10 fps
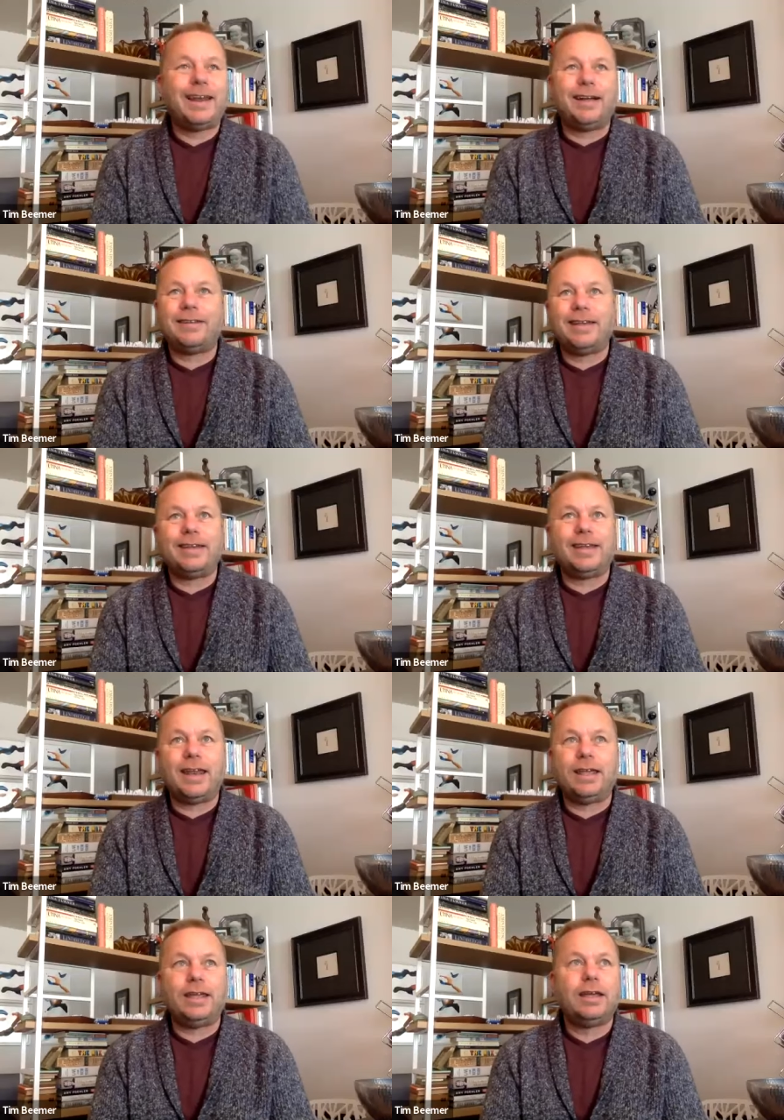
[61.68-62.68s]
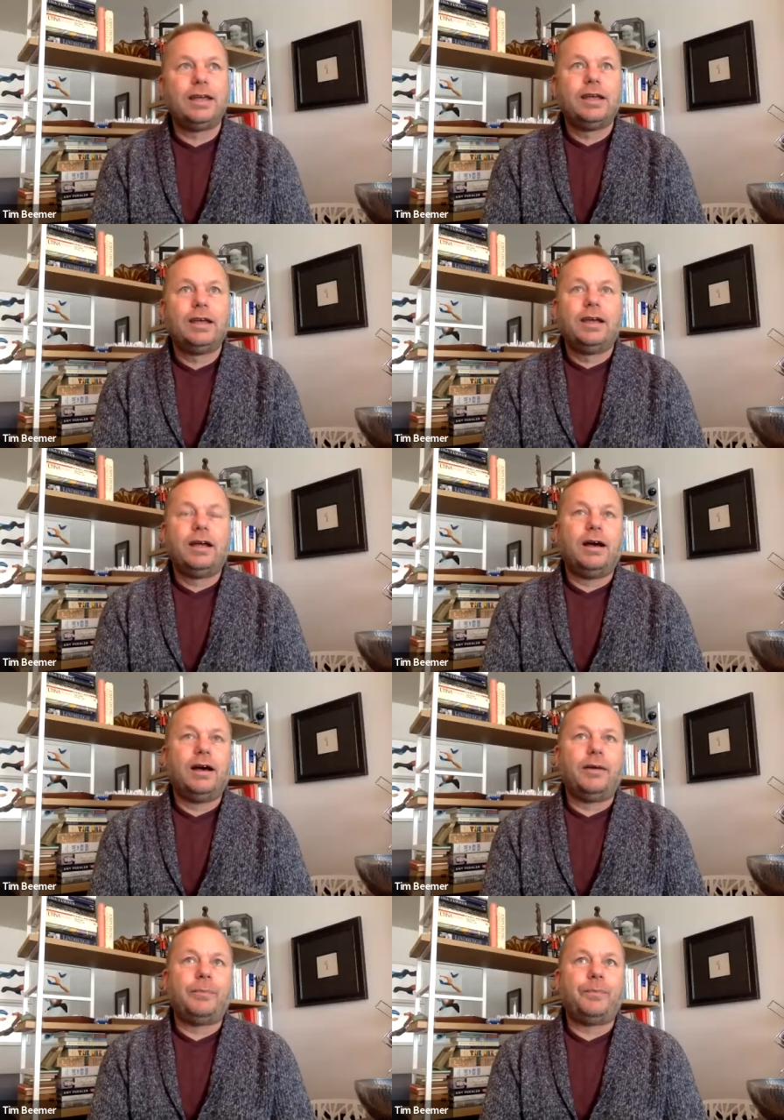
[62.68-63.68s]
not taking any
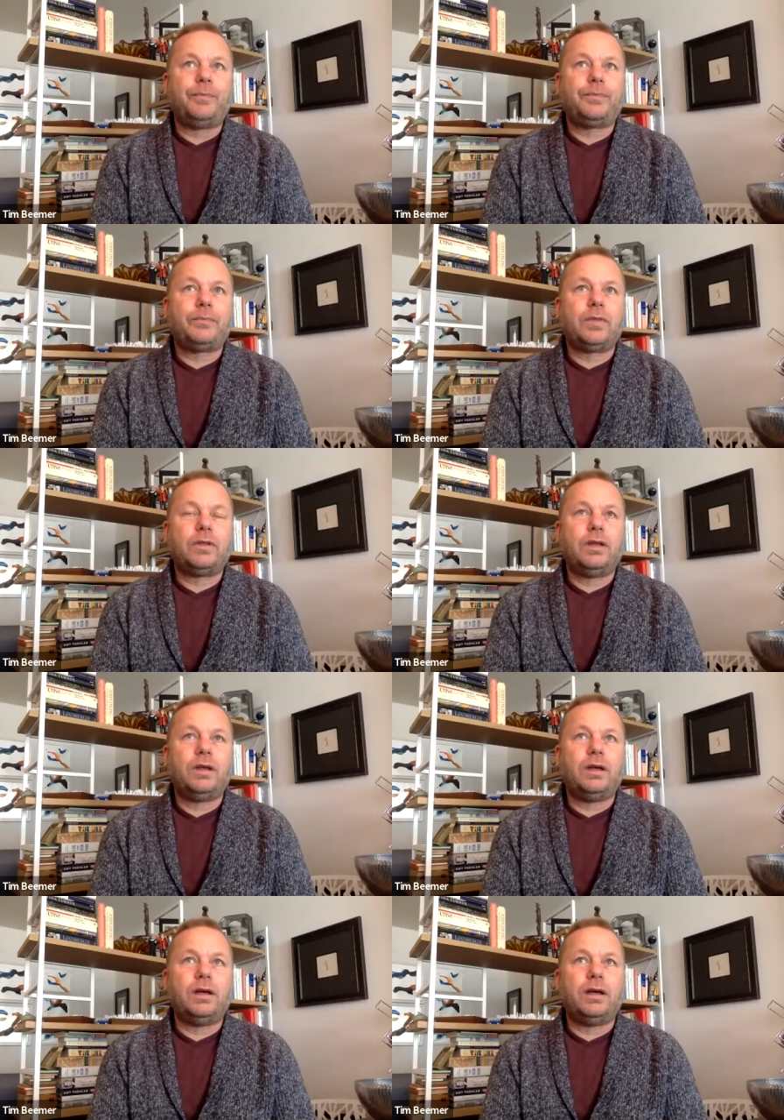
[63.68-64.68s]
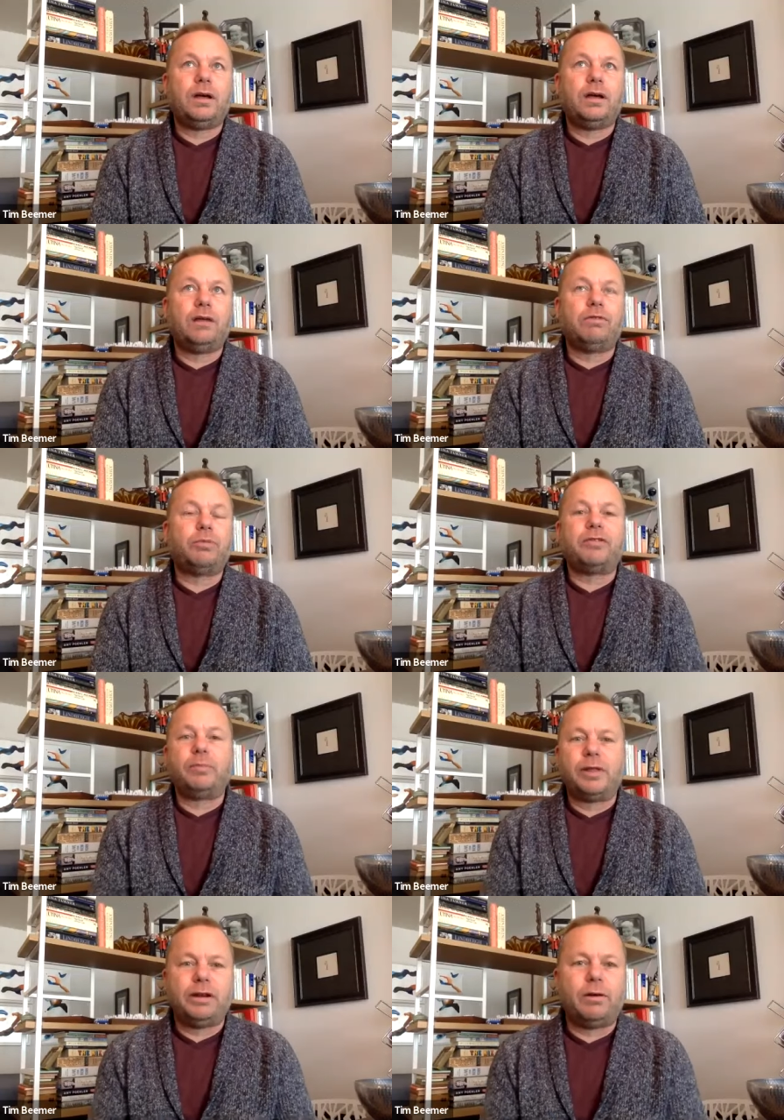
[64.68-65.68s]
um, uh,
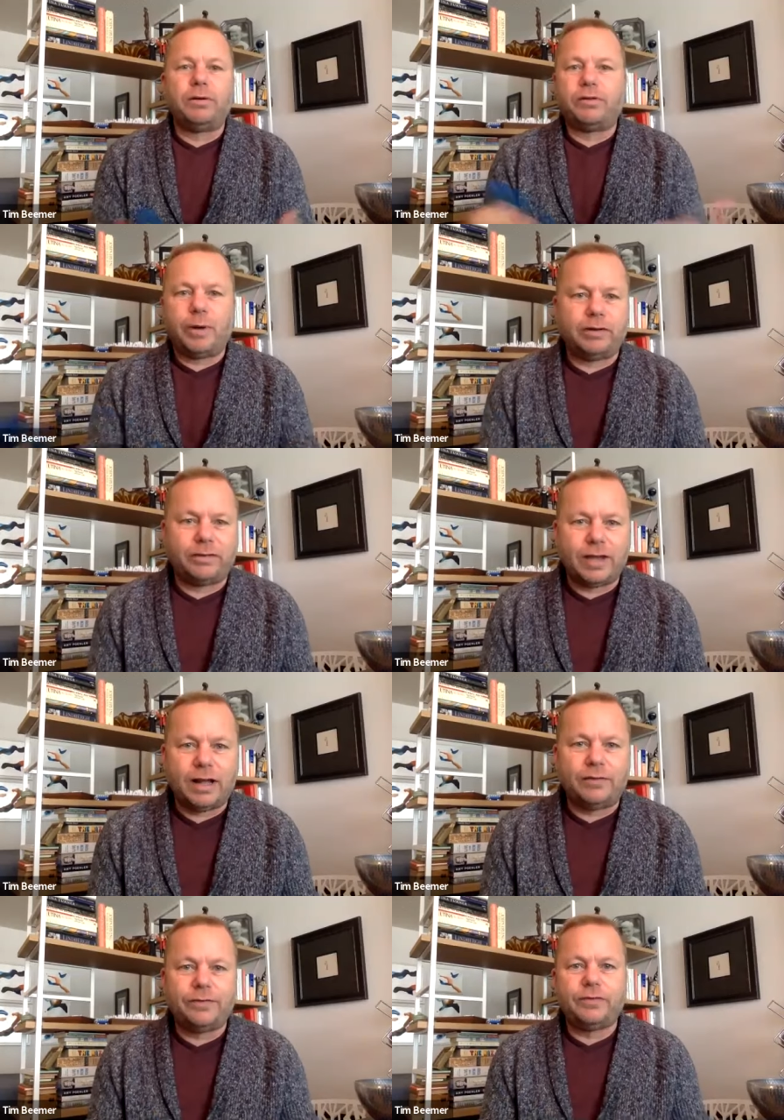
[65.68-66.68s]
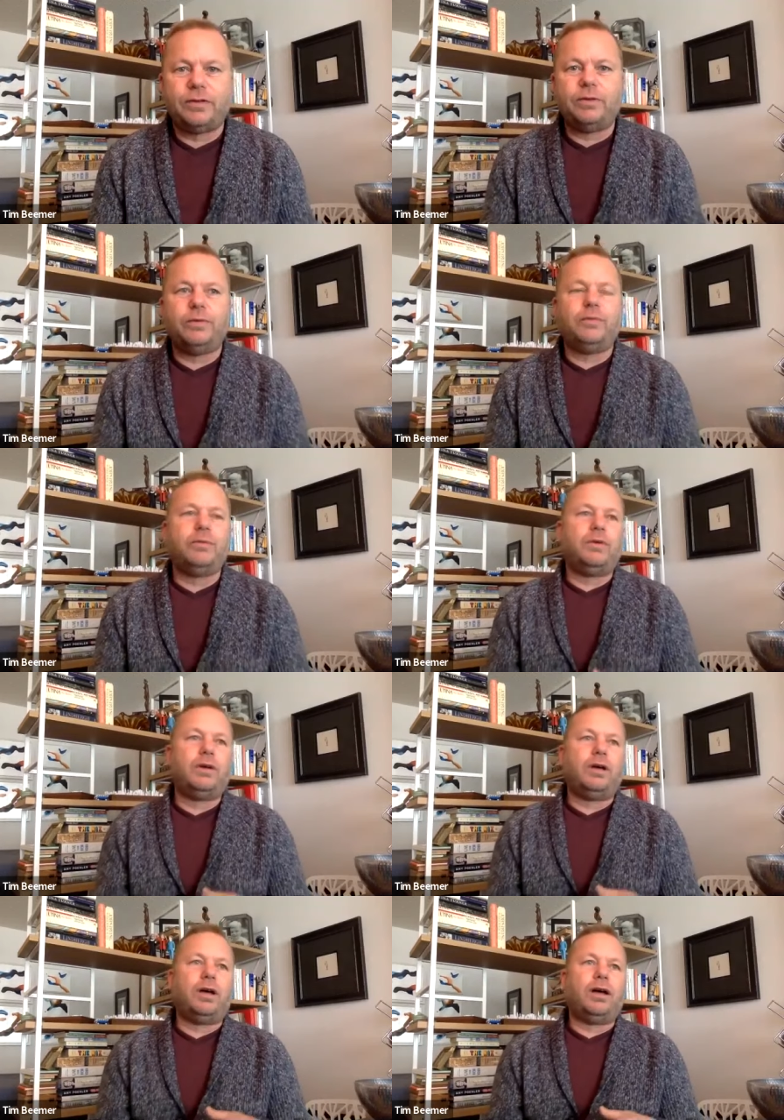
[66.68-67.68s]
responsibility or onus upon yourself to
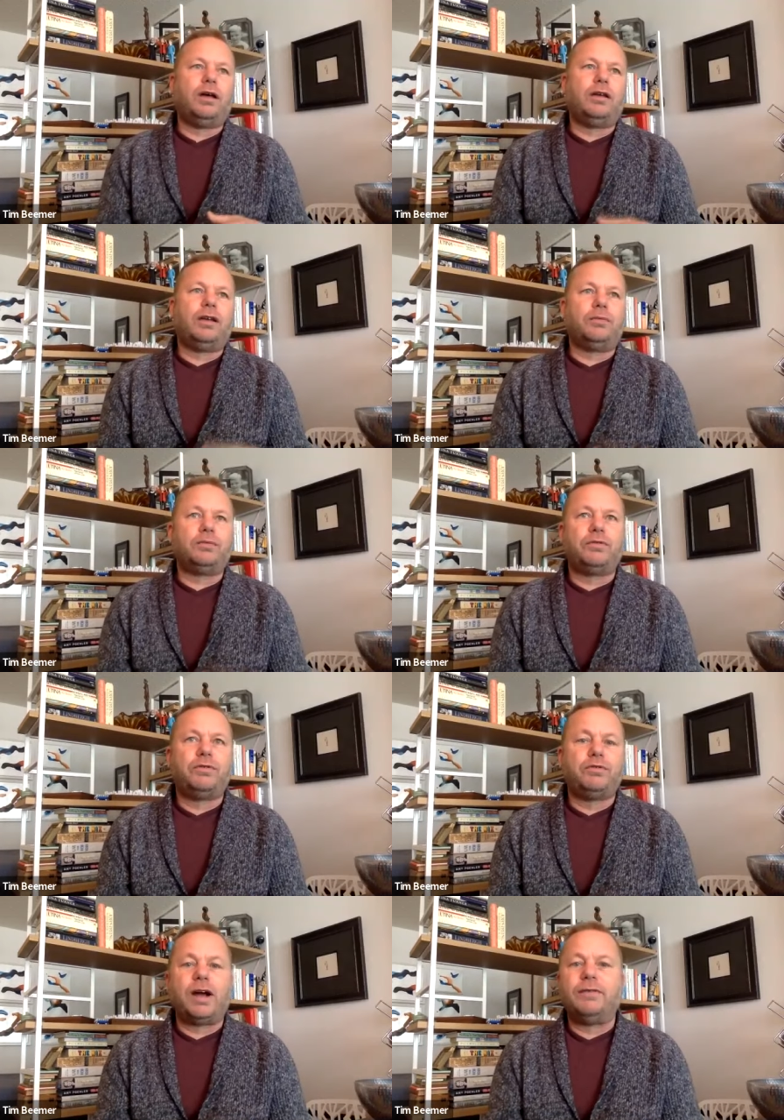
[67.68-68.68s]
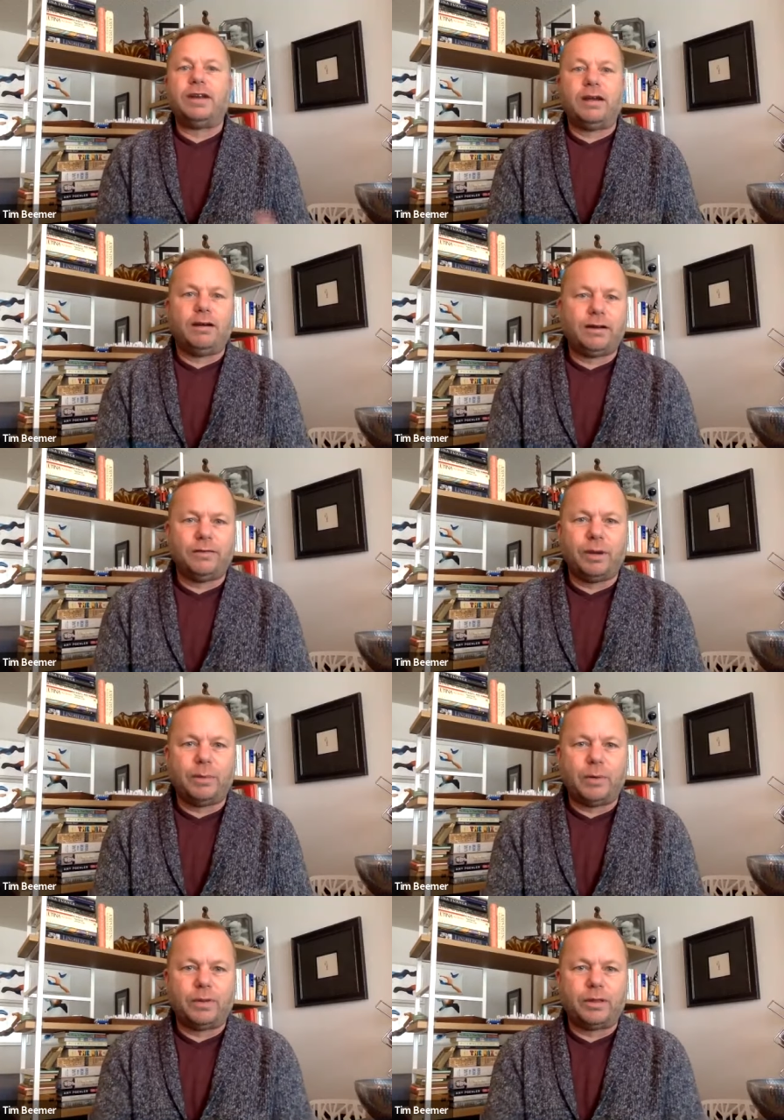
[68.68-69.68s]
uh, you know drive a narrative
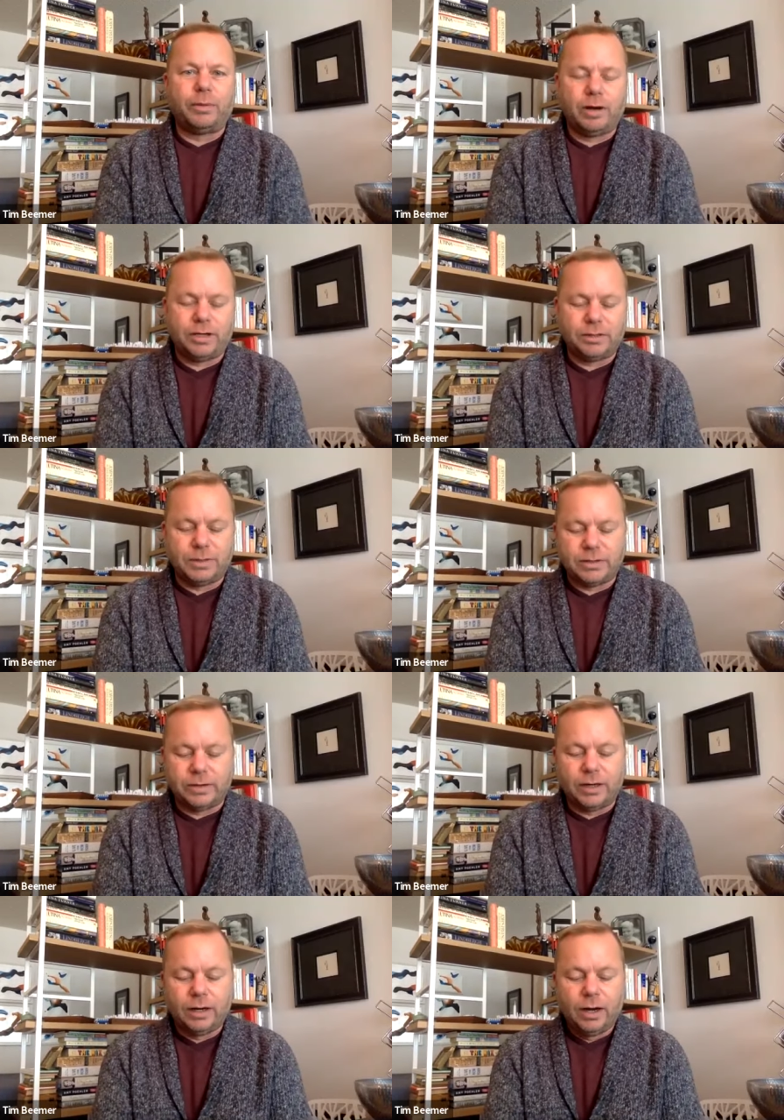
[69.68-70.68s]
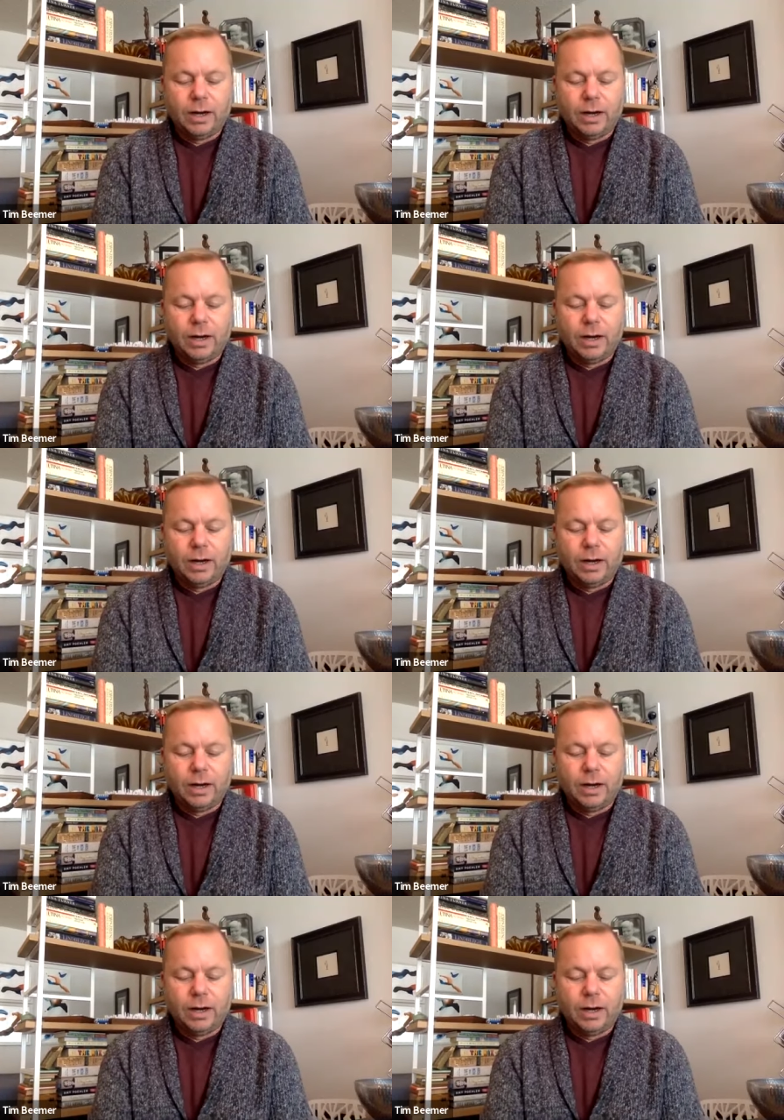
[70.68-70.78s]
about what the party should be doing.